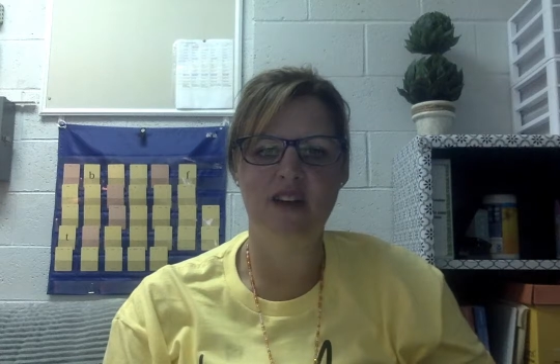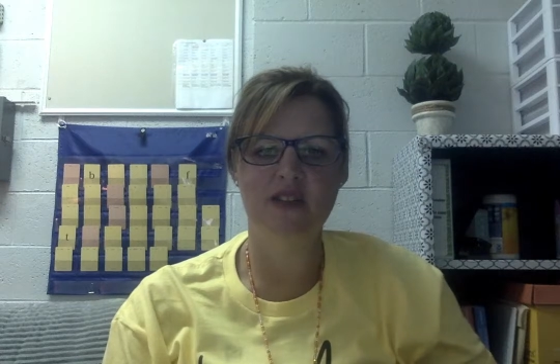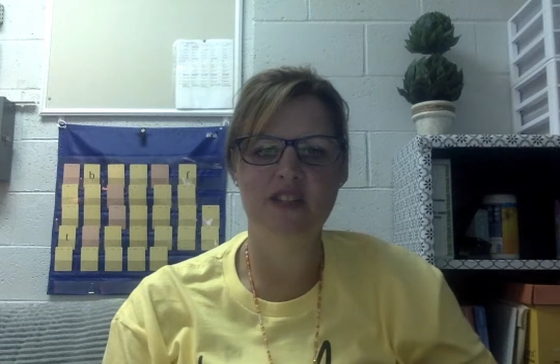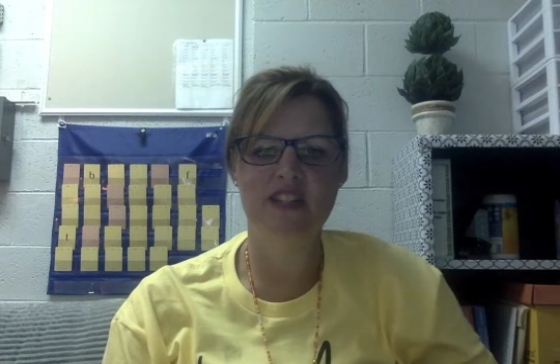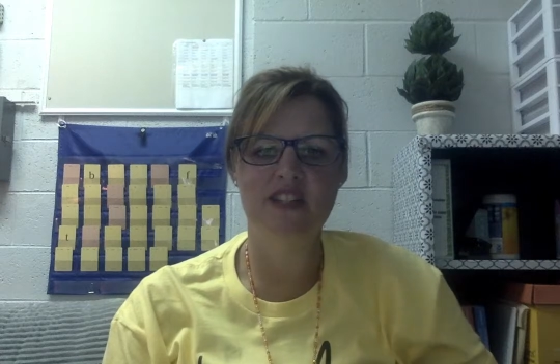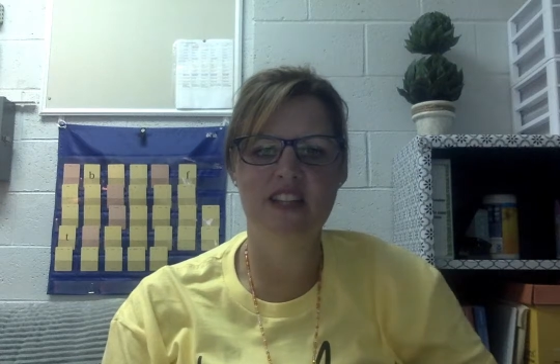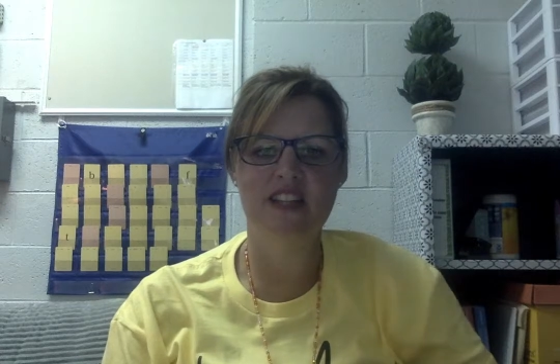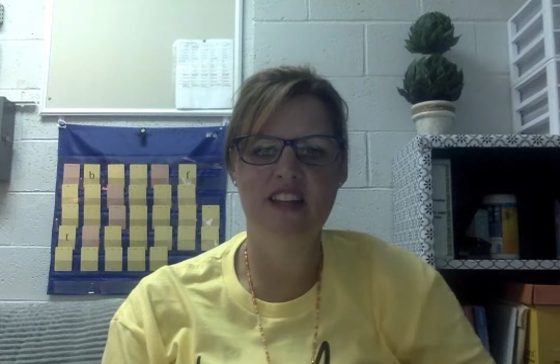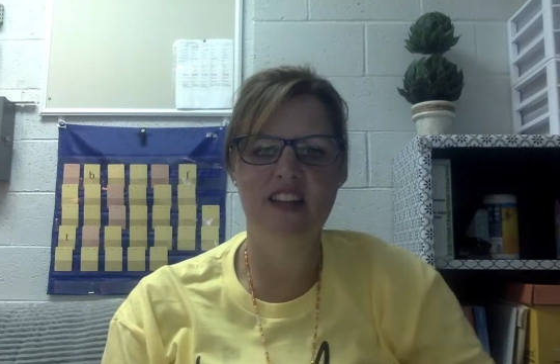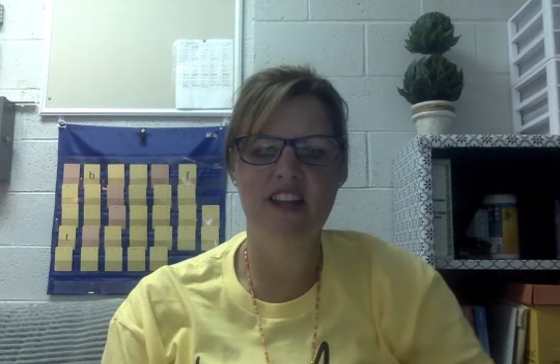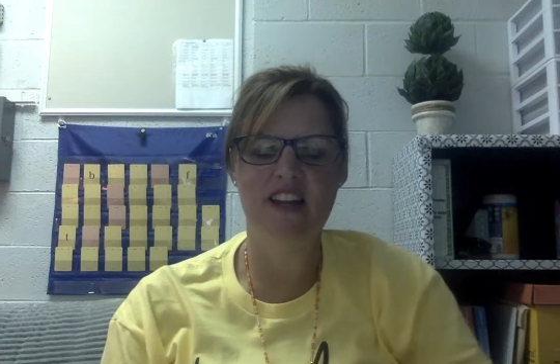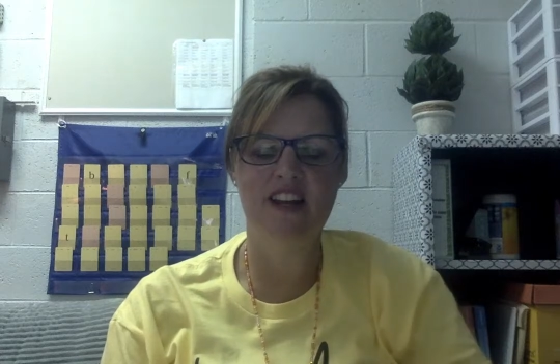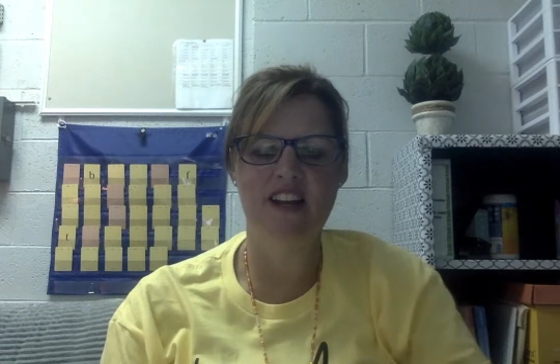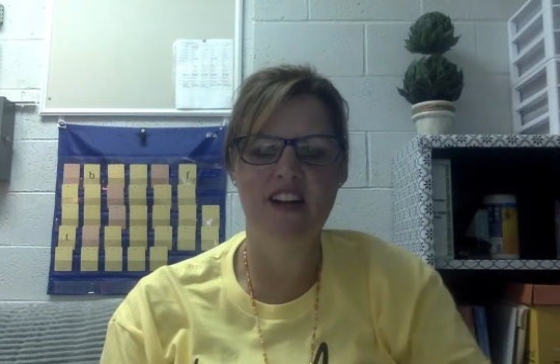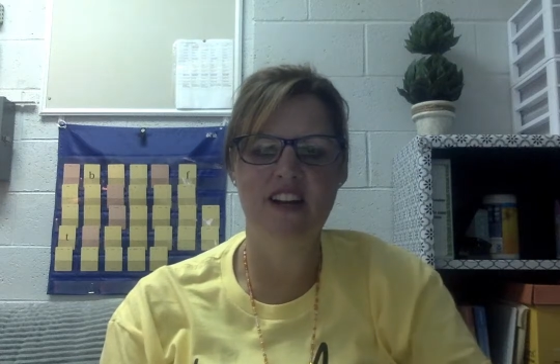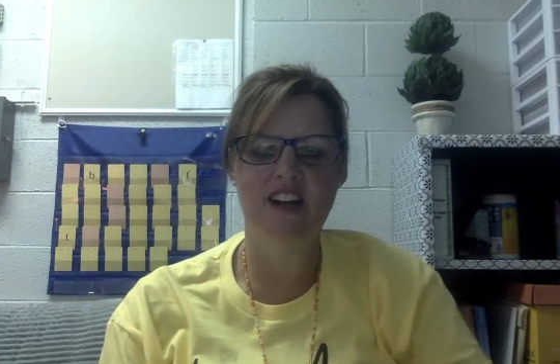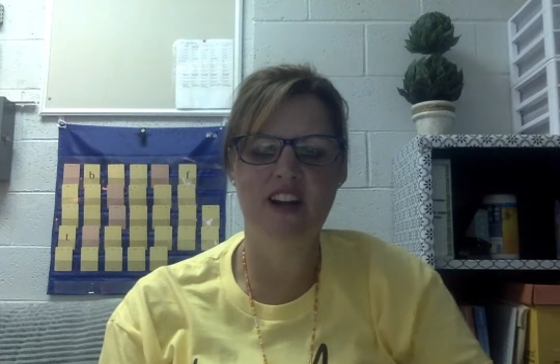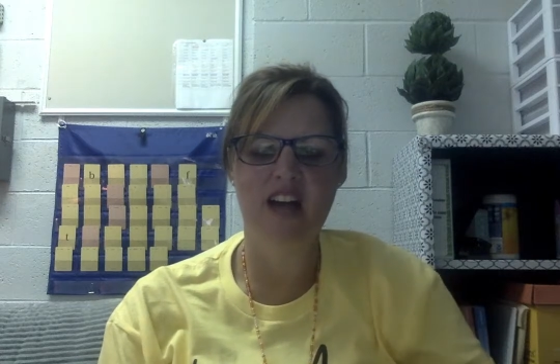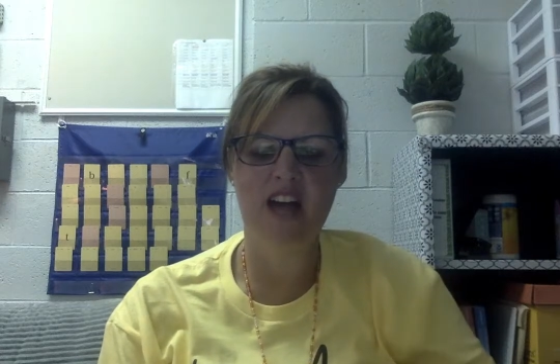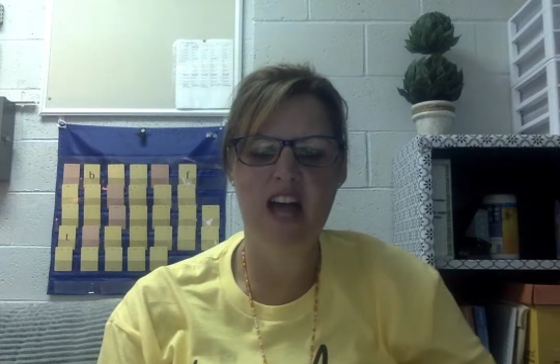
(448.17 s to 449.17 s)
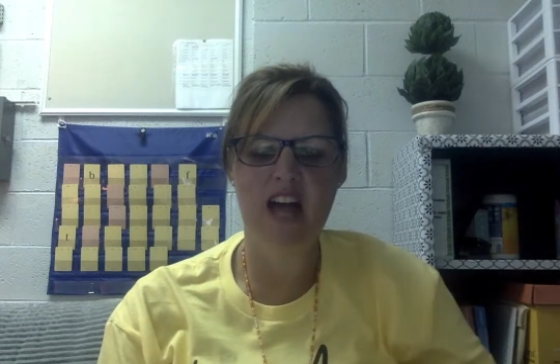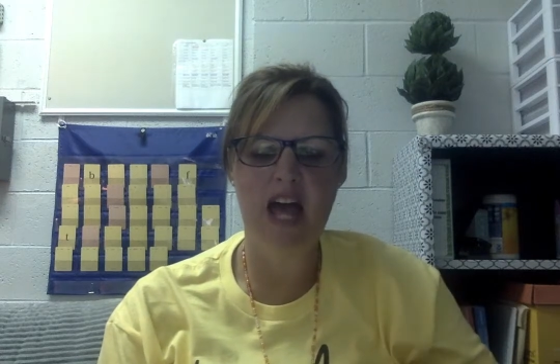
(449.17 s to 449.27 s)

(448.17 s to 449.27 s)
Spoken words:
was the letter